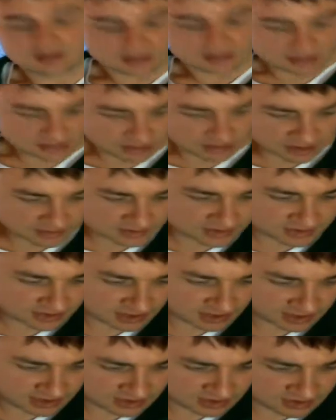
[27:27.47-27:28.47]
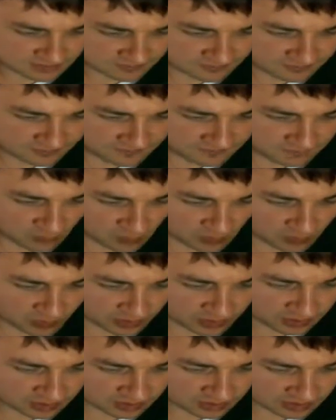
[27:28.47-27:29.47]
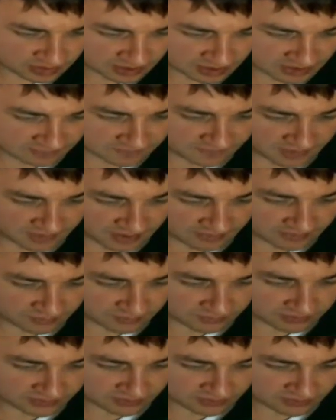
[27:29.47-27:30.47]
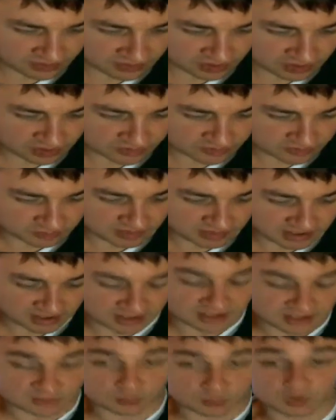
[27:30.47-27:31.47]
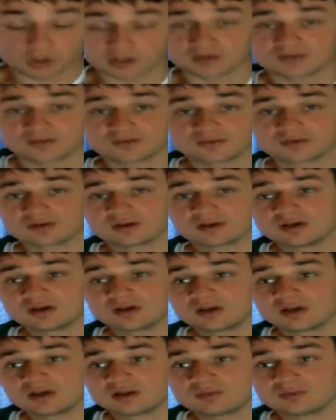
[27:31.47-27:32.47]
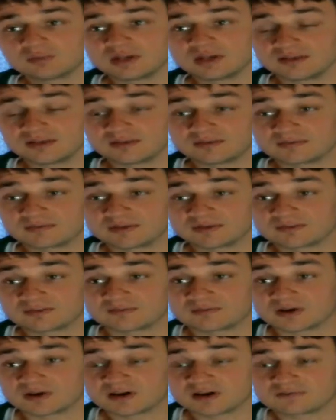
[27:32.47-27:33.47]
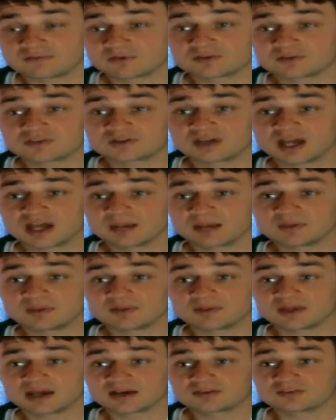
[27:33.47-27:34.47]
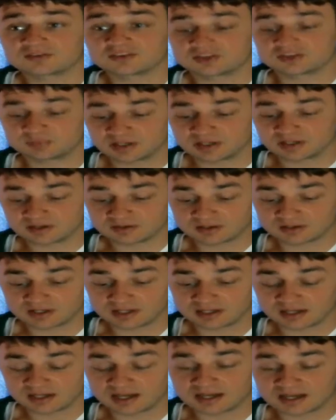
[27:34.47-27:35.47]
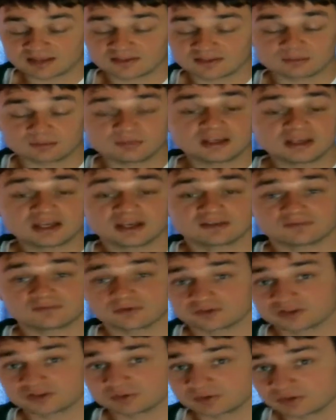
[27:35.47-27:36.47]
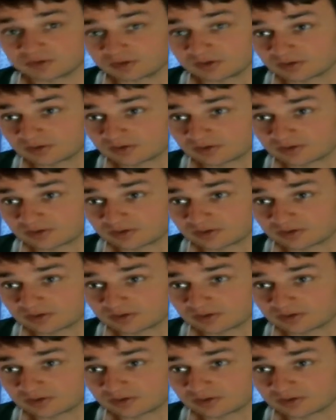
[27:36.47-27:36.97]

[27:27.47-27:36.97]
on stage 4 and 5, when they start speaking in words, meaning that it's the very first time that they actually speak in anything meaningful to adults.